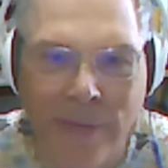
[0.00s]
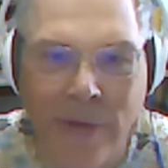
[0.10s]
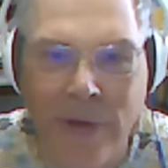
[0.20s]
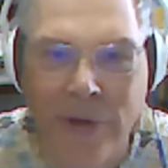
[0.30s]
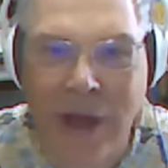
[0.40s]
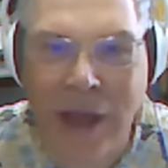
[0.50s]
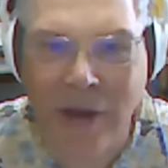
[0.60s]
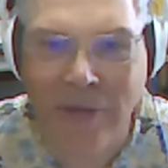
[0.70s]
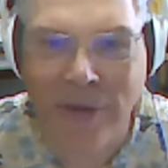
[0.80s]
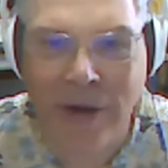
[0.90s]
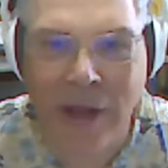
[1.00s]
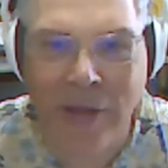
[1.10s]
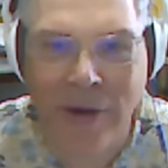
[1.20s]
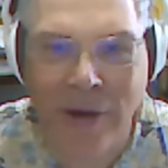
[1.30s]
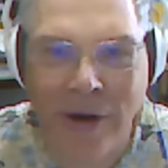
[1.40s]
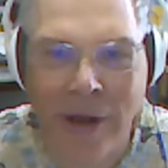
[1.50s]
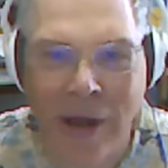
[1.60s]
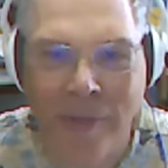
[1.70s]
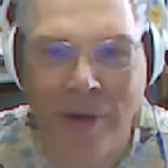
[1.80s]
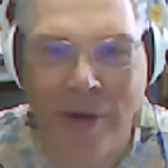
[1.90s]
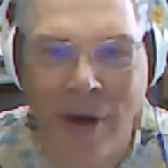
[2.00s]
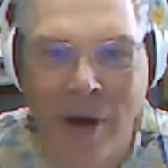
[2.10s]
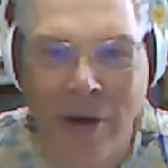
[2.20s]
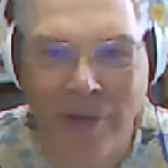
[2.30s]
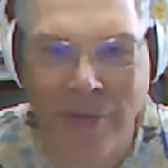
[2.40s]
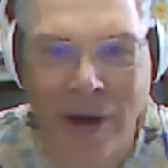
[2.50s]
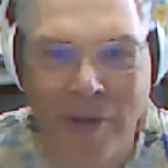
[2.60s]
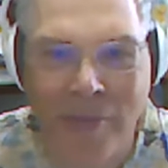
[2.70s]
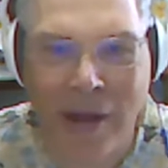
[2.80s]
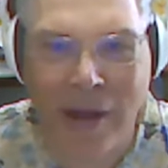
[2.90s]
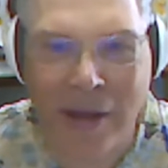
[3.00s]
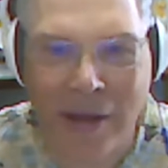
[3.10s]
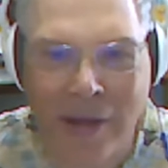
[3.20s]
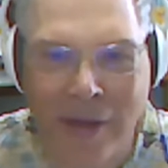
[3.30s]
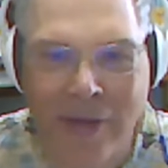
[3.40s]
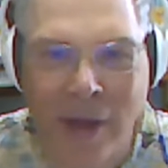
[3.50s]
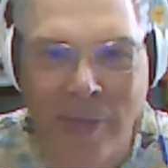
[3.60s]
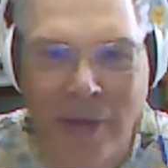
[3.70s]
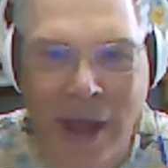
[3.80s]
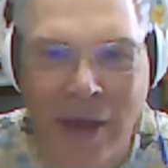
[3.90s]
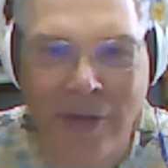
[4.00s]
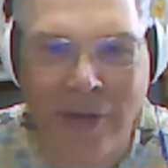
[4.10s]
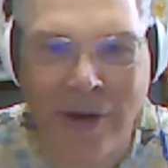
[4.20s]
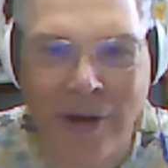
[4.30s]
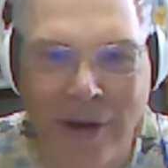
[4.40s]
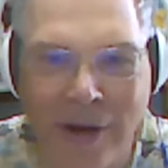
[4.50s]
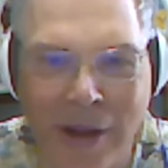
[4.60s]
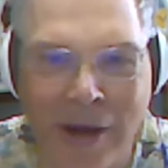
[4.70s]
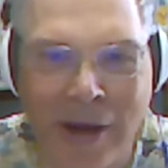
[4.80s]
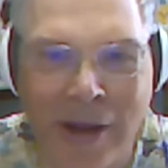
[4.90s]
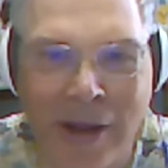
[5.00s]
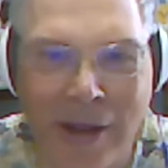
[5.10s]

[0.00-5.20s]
First, she asked for another uh, artist friend of mine, some last year, and uh,